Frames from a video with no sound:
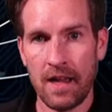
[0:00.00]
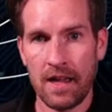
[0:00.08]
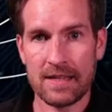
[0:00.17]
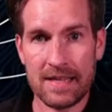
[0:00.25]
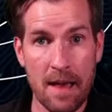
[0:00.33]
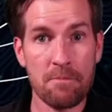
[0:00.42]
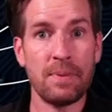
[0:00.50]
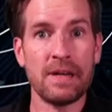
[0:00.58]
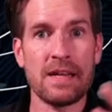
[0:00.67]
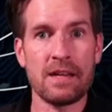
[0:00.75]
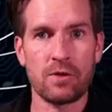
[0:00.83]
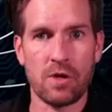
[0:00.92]

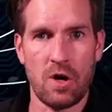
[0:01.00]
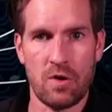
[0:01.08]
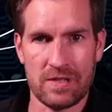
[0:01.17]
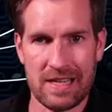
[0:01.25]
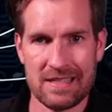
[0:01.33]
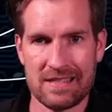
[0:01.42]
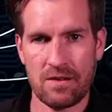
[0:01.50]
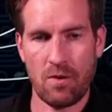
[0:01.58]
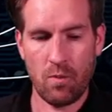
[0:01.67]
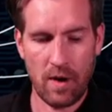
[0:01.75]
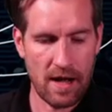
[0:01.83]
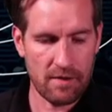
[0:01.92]
company grows, as
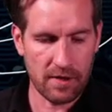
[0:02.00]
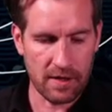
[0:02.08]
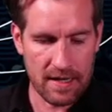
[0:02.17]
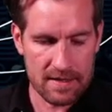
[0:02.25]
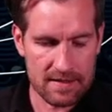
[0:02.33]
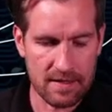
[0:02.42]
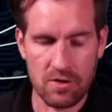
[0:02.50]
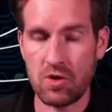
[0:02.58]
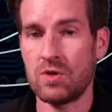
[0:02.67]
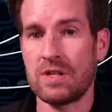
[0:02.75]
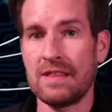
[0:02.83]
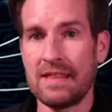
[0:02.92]
whatever
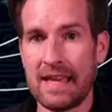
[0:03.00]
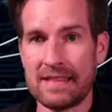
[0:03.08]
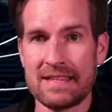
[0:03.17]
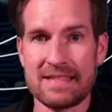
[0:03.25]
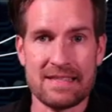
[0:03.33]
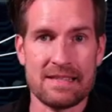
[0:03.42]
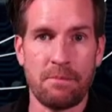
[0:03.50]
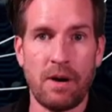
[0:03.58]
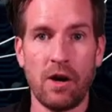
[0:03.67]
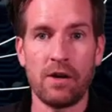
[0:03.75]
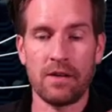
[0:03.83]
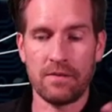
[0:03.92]
institution that this is a
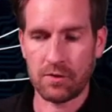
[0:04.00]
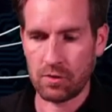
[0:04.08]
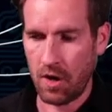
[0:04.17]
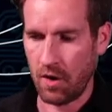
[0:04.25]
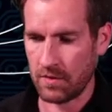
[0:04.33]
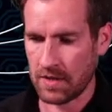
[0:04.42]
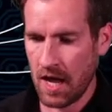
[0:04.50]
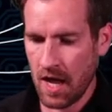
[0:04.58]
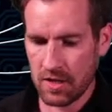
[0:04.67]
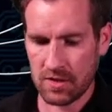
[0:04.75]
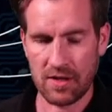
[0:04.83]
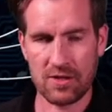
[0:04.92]
part of grows.
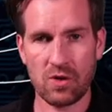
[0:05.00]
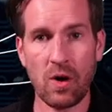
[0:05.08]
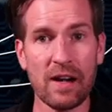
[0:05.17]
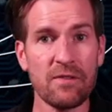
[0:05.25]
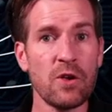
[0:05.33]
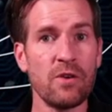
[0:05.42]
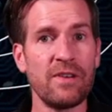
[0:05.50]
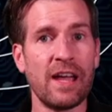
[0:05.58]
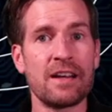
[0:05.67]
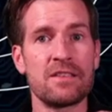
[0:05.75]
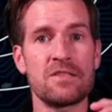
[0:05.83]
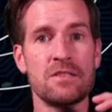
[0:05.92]
So there's quite a few
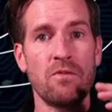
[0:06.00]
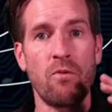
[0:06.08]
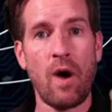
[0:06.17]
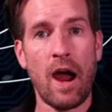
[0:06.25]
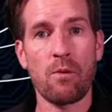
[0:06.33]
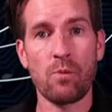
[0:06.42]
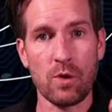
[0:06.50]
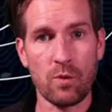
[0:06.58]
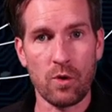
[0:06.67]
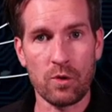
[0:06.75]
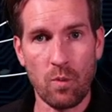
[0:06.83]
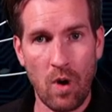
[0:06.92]
advantages of why we
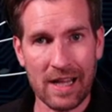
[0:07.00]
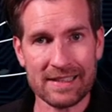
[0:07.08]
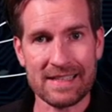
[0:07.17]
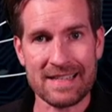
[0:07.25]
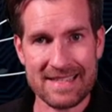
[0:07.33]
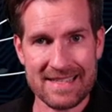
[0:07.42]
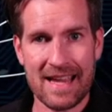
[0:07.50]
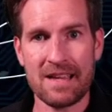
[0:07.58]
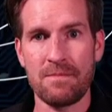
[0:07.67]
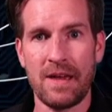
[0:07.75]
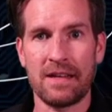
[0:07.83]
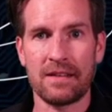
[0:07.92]
would want to
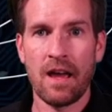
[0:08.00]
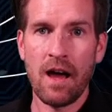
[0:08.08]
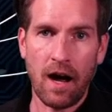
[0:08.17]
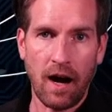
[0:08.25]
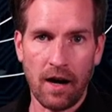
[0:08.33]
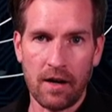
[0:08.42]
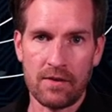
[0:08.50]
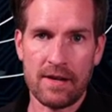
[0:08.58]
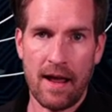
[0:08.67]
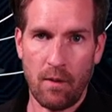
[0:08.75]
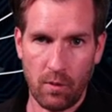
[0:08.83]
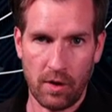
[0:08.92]
segment our
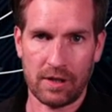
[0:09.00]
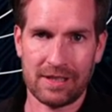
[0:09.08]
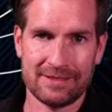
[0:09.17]
network.